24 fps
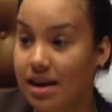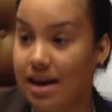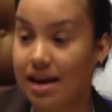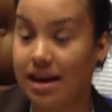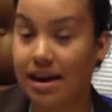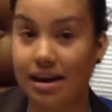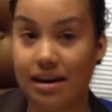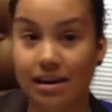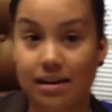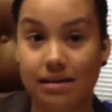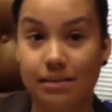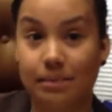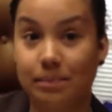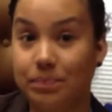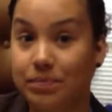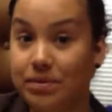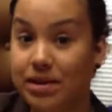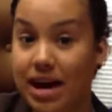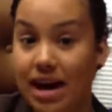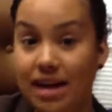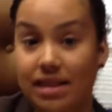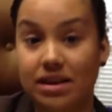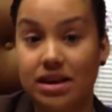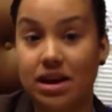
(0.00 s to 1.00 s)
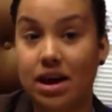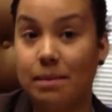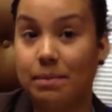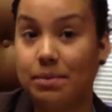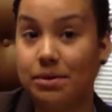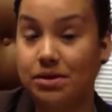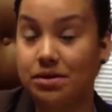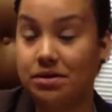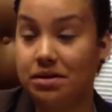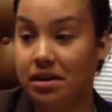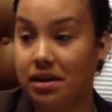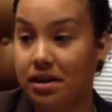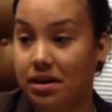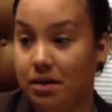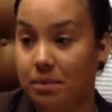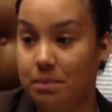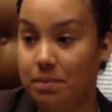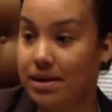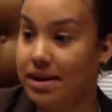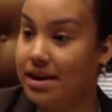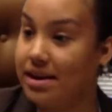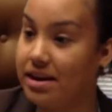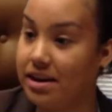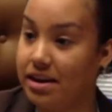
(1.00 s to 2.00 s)
And get the opportunity to
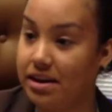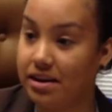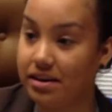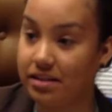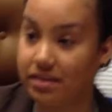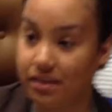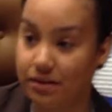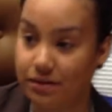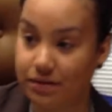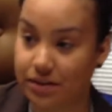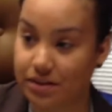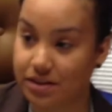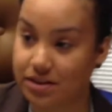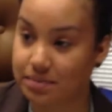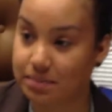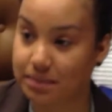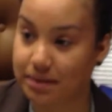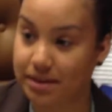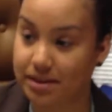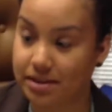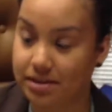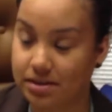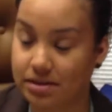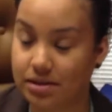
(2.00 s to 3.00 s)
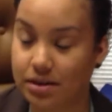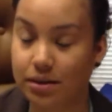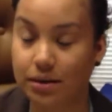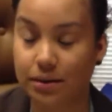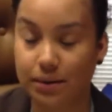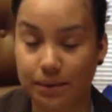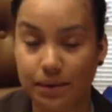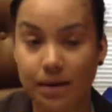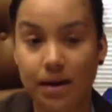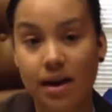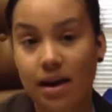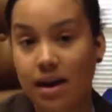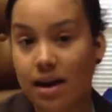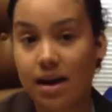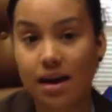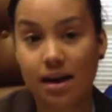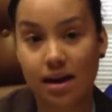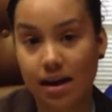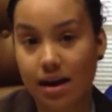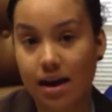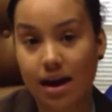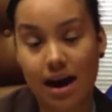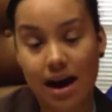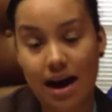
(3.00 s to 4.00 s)
be here in the first place. So
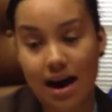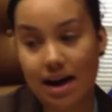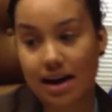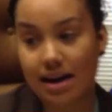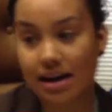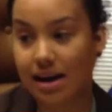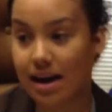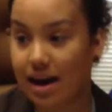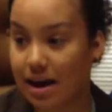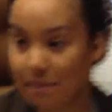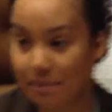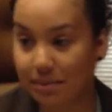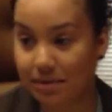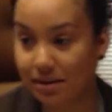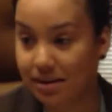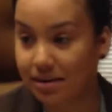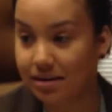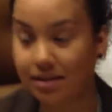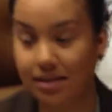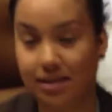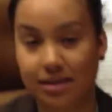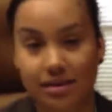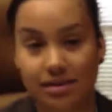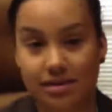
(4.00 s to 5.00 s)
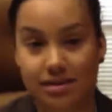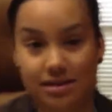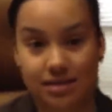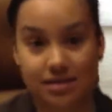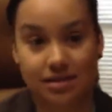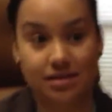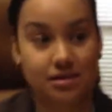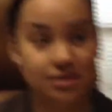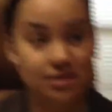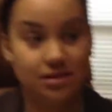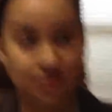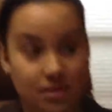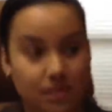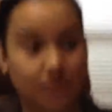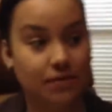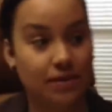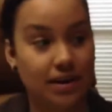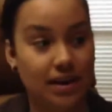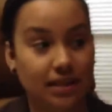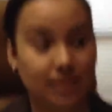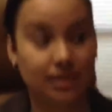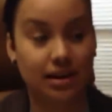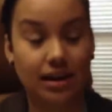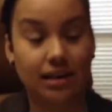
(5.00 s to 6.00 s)
I'm another contestant to the
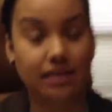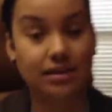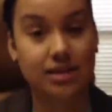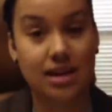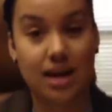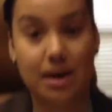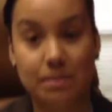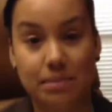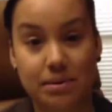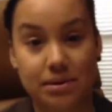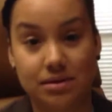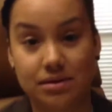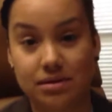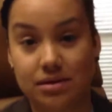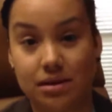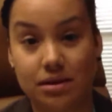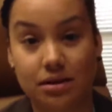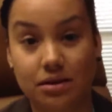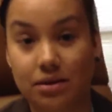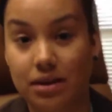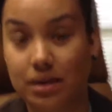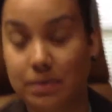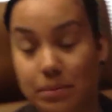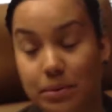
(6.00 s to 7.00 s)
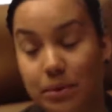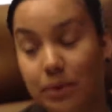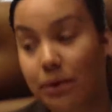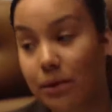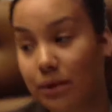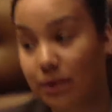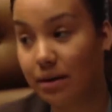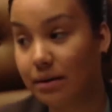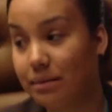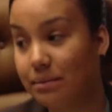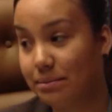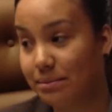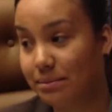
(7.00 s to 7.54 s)
fact that TAP is a great program.